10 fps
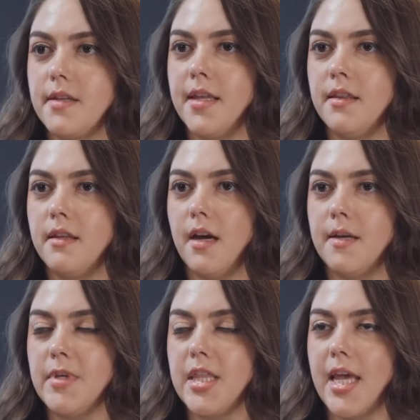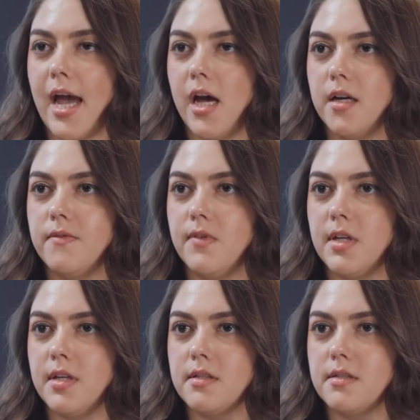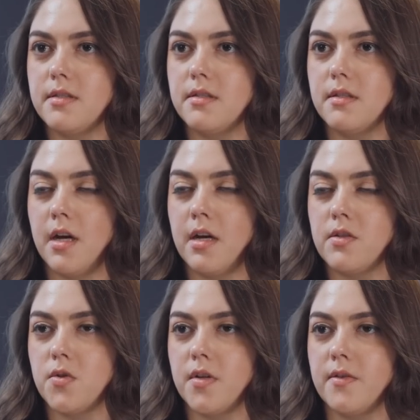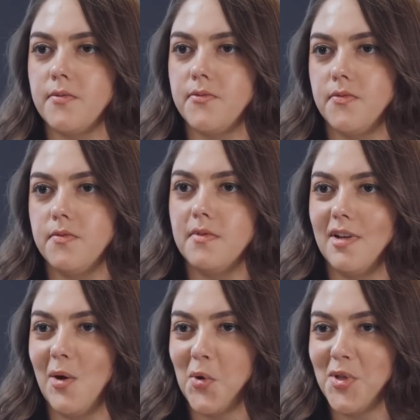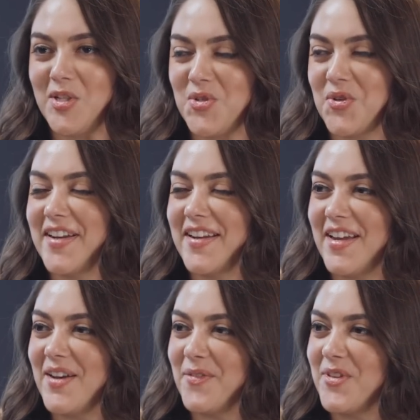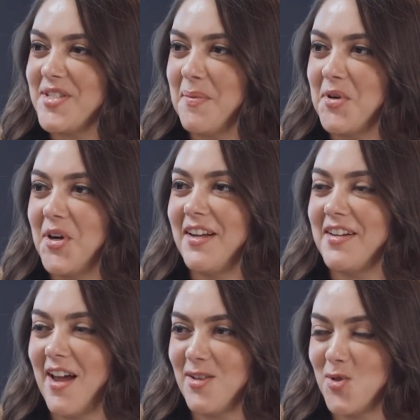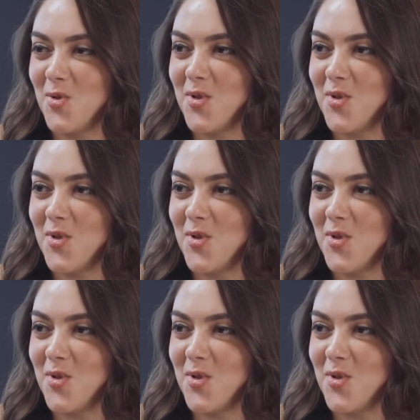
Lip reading: and I mean, they have this sort of holy trinity of the Democratic National